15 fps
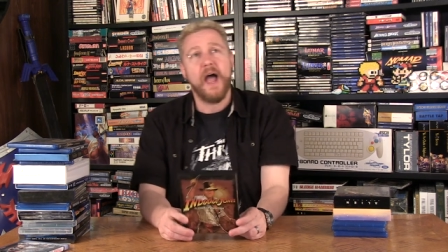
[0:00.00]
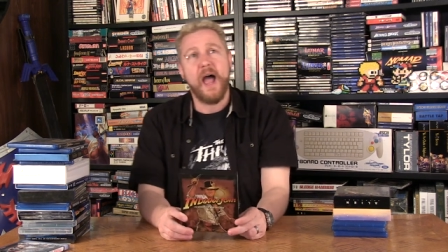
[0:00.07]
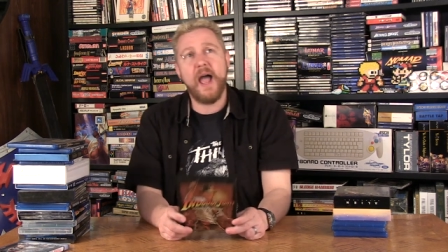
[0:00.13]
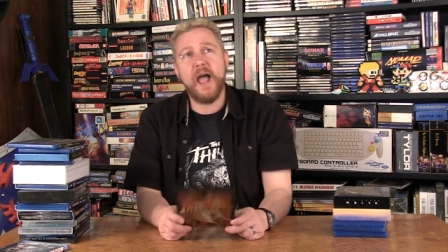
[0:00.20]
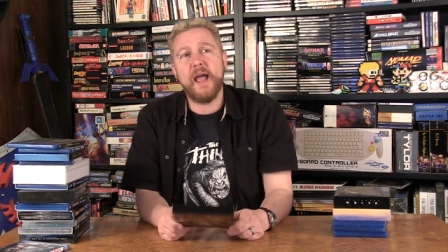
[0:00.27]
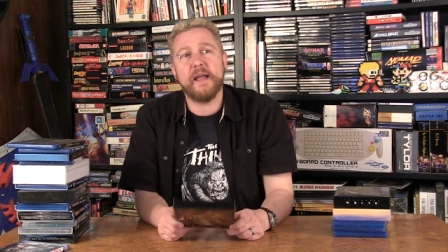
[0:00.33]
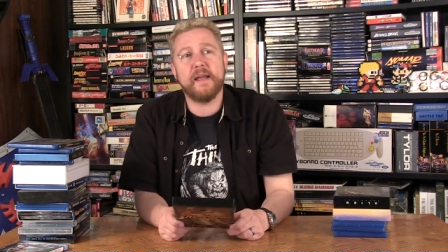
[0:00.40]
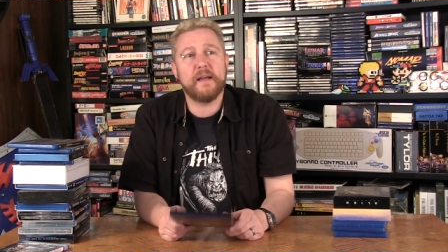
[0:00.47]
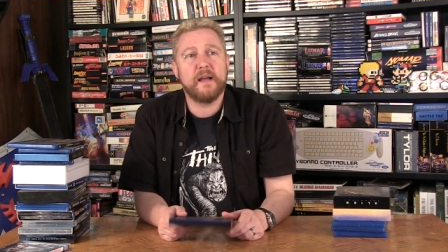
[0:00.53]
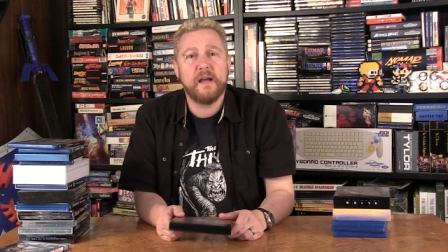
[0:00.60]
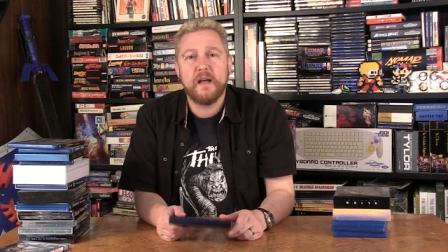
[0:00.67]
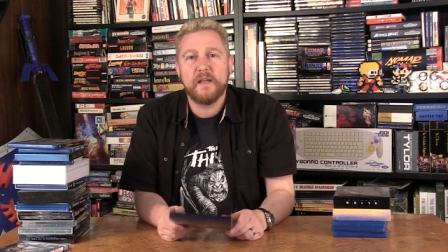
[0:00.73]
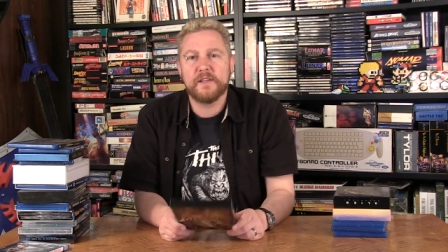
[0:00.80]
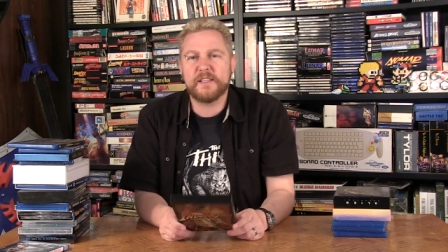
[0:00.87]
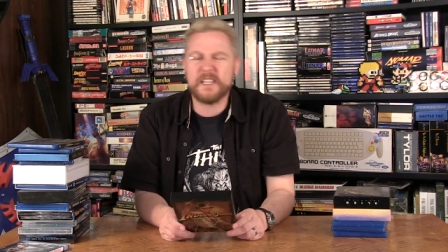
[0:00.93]
Hey,
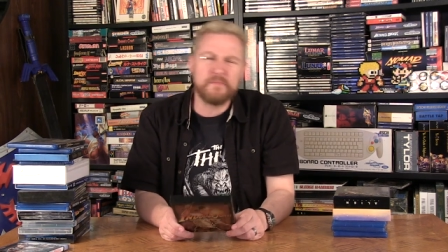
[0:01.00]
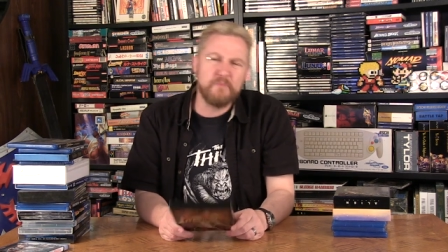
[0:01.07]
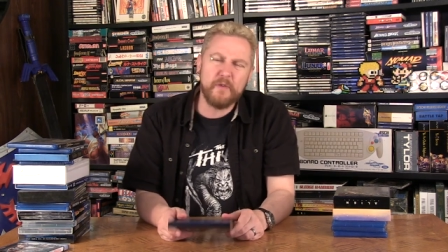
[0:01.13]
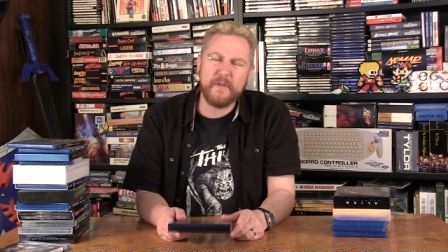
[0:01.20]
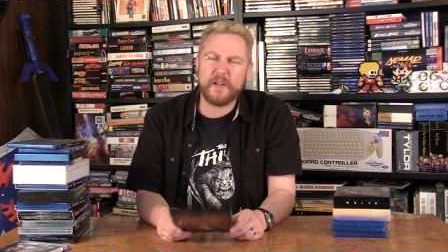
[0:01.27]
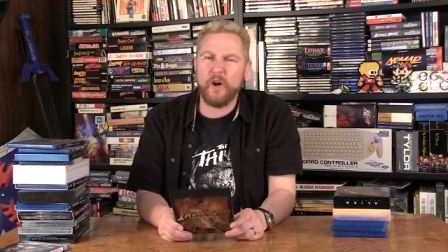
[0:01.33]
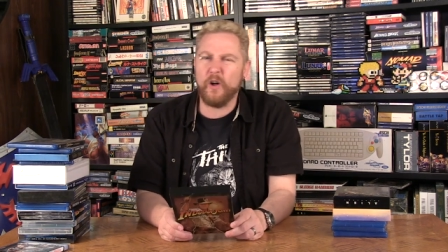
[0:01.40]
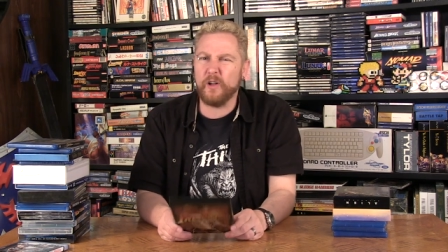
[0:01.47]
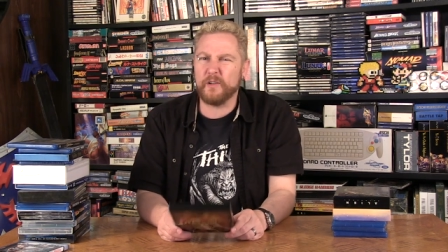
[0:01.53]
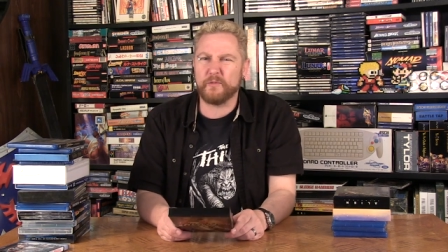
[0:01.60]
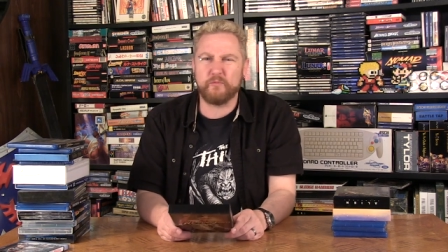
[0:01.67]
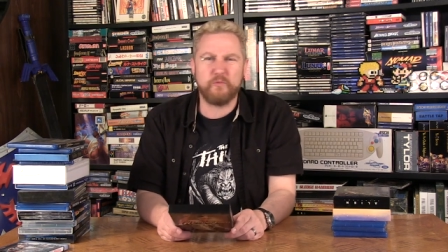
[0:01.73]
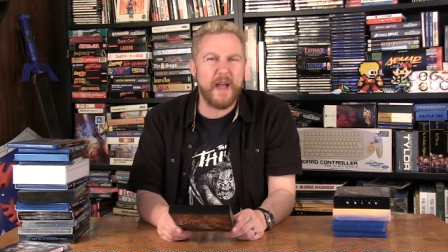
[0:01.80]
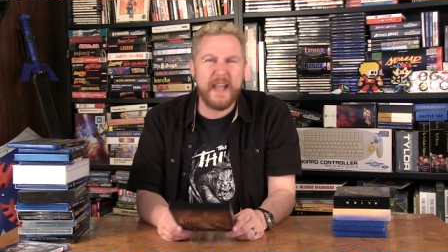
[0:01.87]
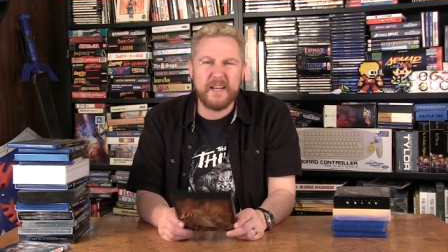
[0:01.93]
there's this movie
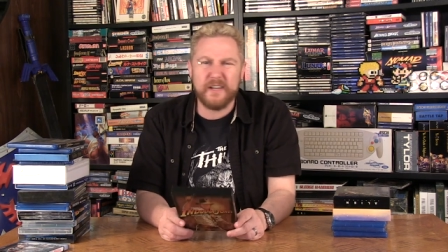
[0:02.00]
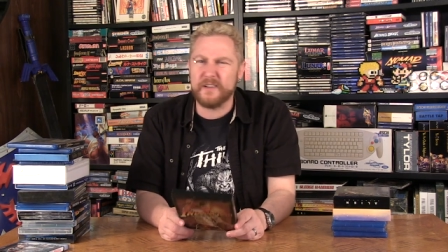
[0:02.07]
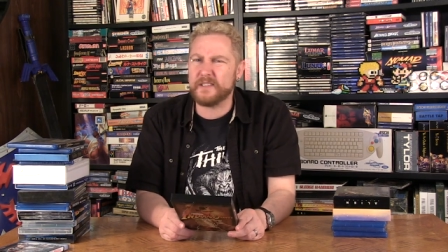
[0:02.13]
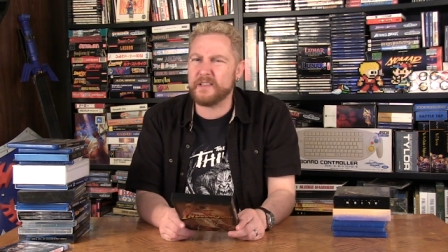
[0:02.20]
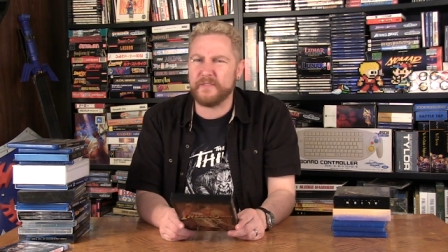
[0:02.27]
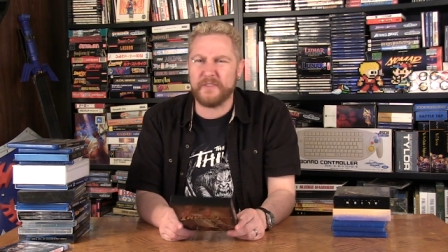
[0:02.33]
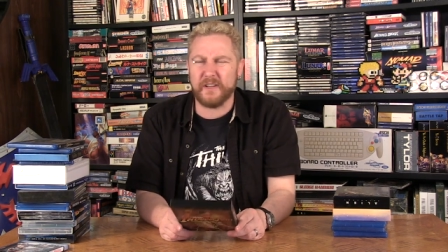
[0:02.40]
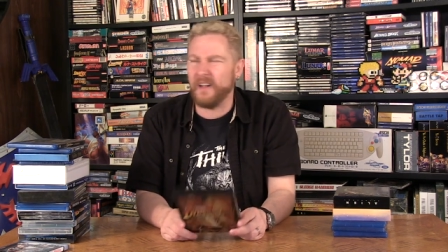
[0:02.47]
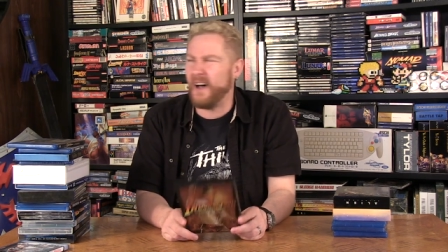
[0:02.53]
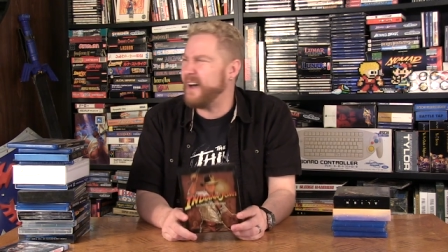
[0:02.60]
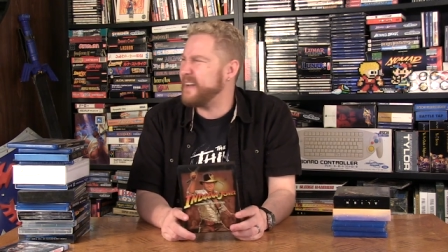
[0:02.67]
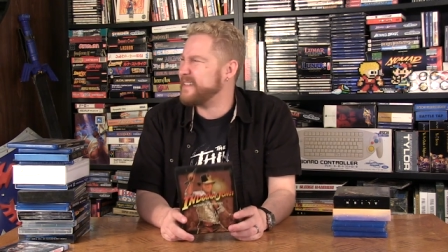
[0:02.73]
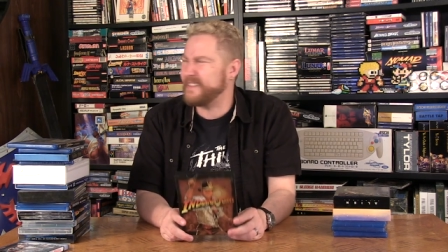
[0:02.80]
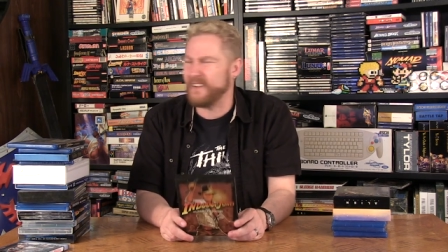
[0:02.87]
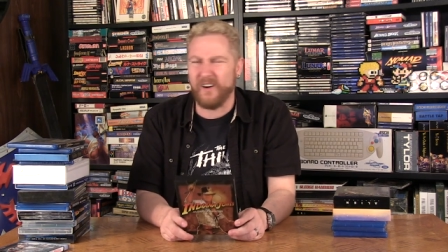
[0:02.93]
called Raiders of the
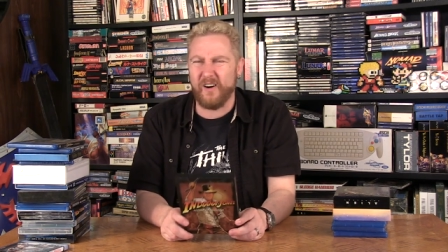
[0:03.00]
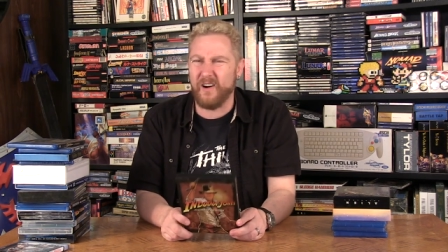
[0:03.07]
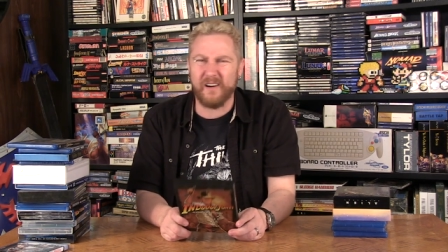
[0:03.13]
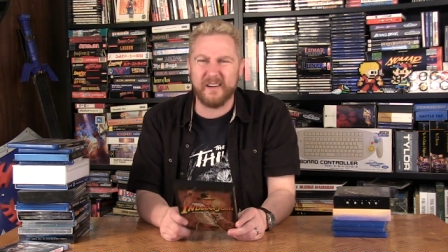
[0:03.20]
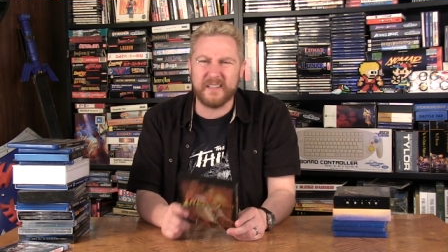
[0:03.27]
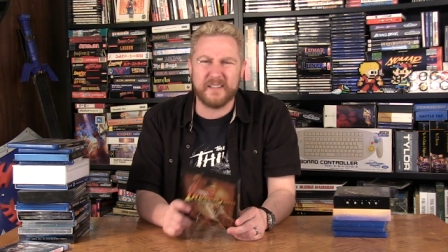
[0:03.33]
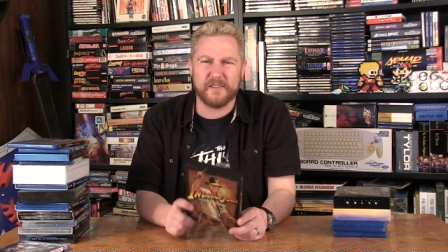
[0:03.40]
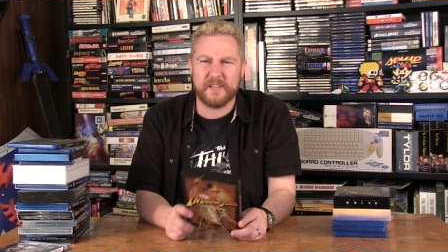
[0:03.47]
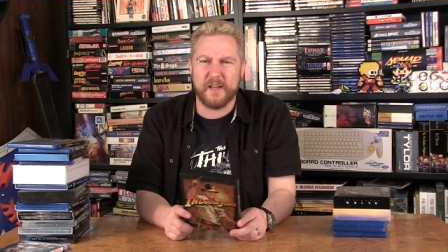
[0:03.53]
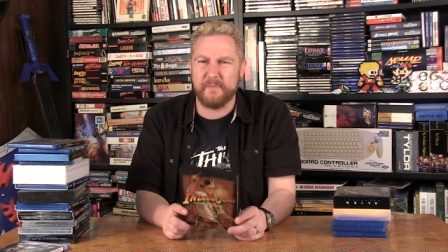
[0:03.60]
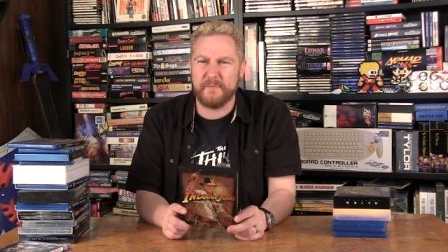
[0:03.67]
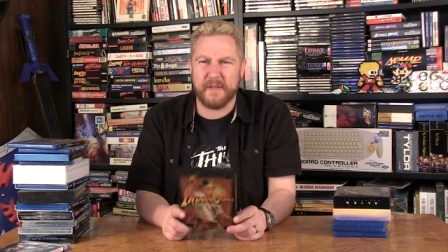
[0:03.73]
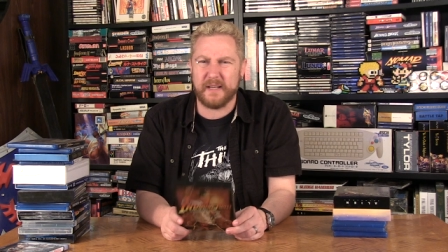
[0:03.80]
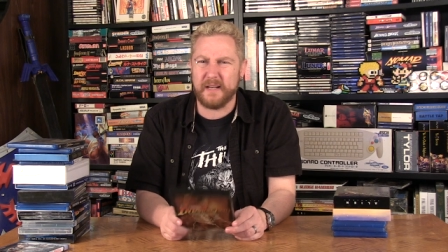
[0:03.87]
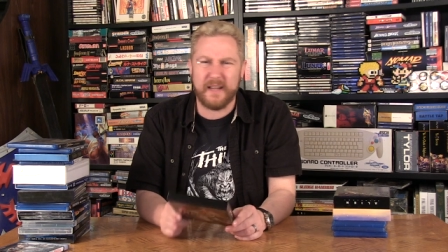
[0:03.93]
Lost Ark or something.